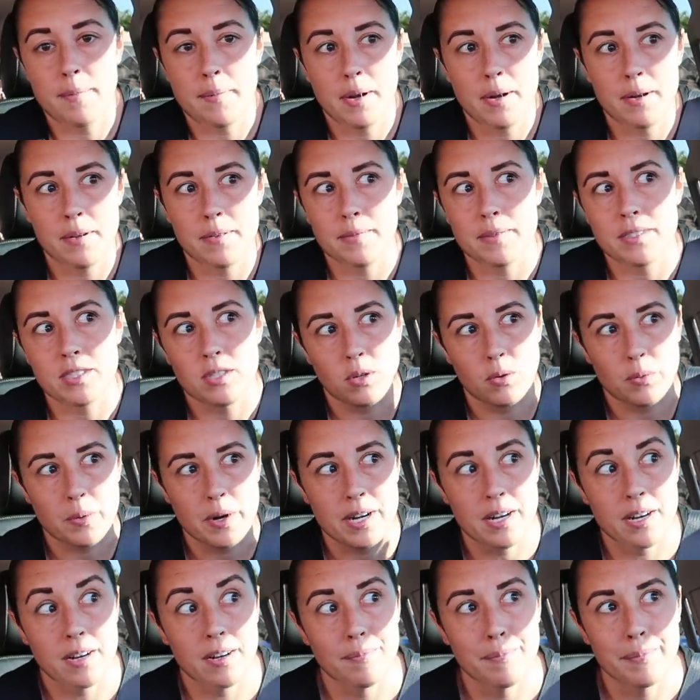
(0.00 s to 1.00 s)
I mean, it's
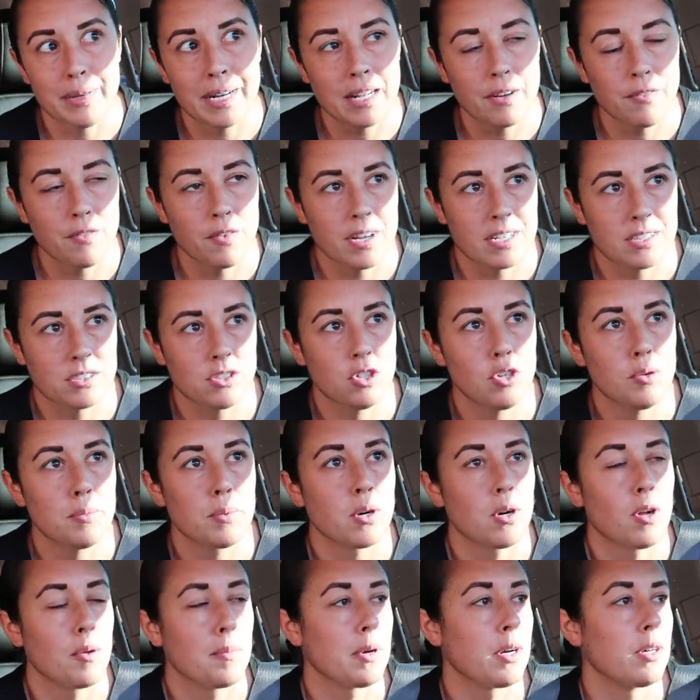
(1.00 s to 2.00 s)
already middle of
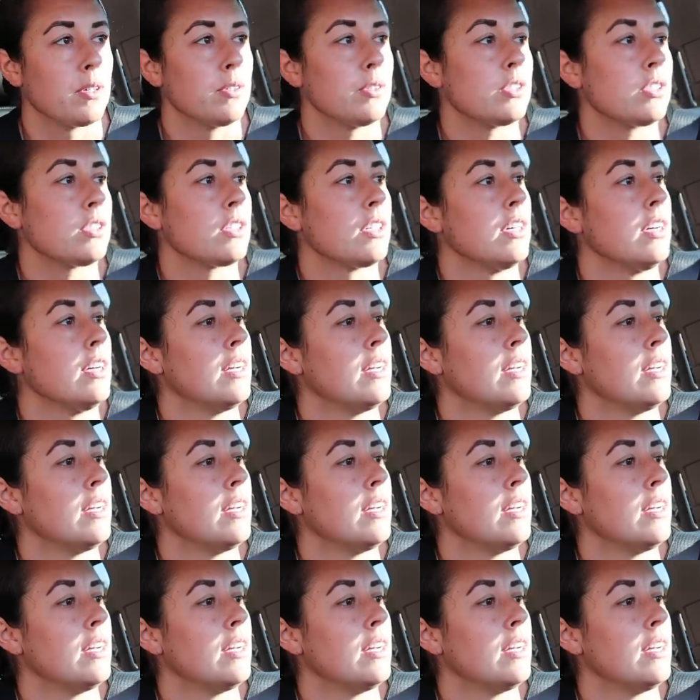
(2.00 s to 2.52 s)
October almost.